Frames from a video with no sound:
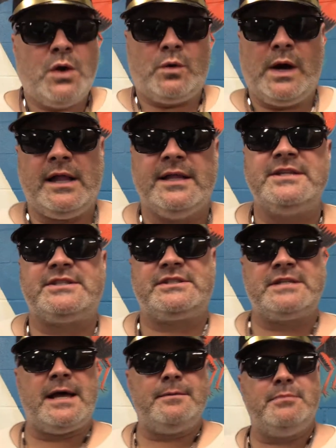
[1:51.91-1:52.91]
Well, it
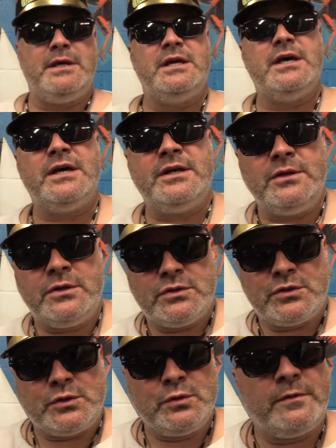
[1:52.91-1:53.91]
sent me
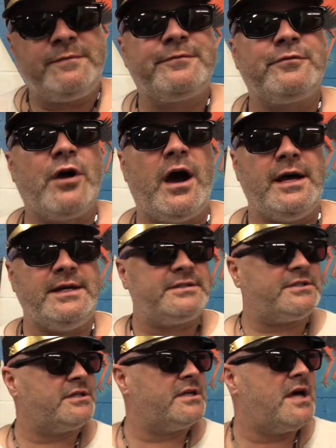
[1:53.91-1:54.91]
into a
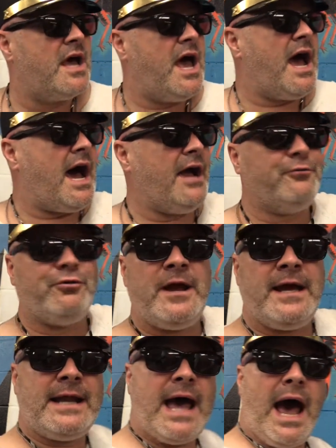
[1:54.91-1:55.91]
fright. I
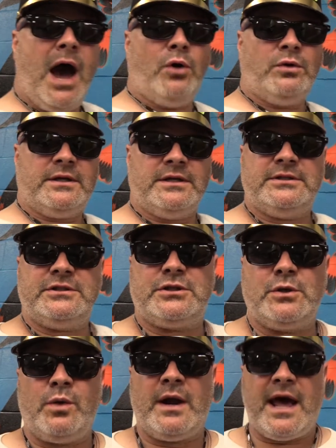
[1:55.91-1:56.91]
ran out
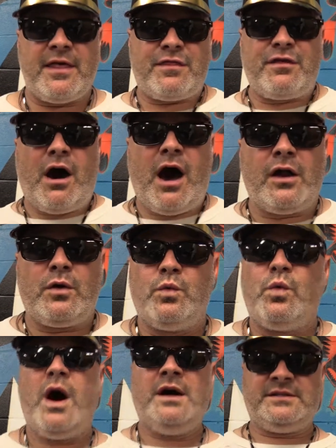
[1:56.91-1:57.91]
into what I thought
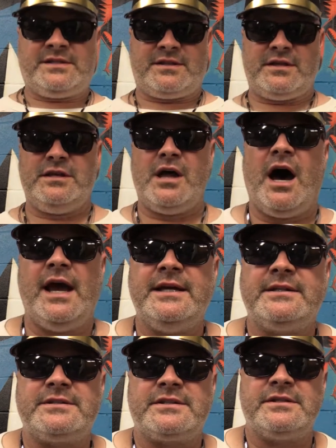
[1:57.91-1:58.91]
was the
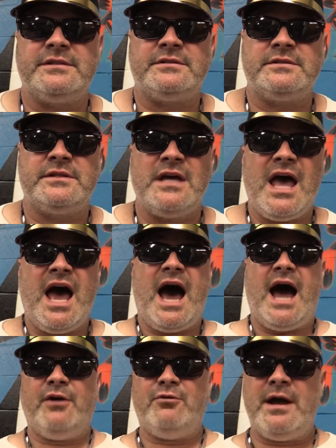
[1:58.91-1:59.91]
night.
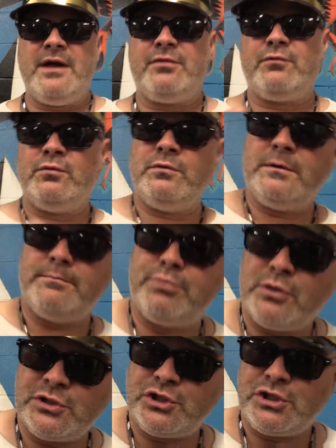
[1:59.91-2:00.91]
I ran through the
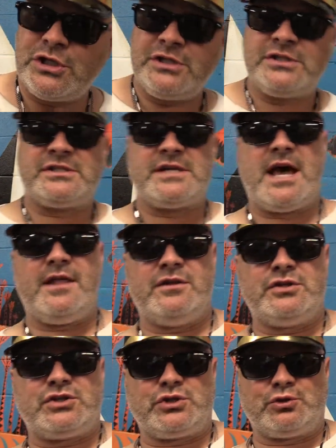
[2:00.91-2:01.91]
bushes
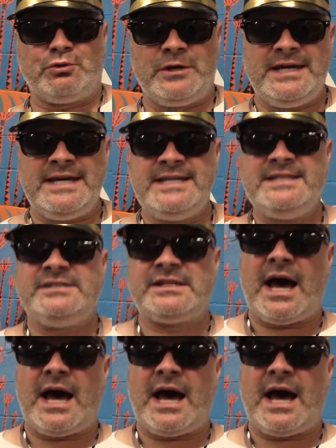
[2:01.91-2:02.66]
and the trees.